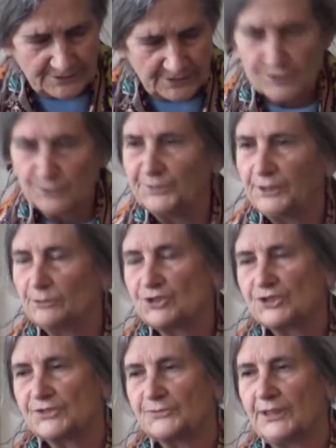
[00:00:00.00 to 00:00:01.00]
It's something
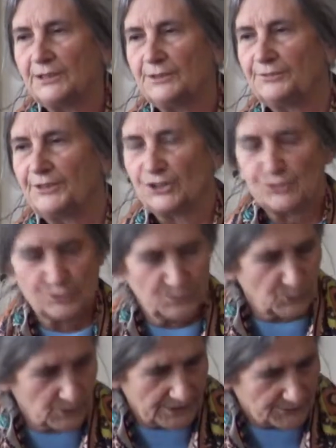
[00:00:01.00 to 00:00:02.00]
which is very
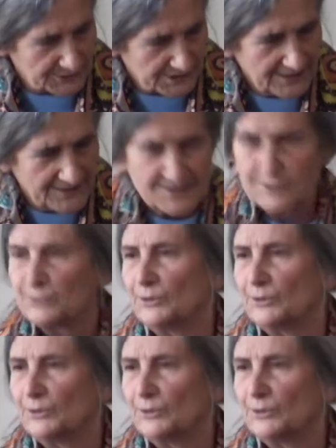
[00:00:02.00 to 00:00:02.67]
fashionable nowadays.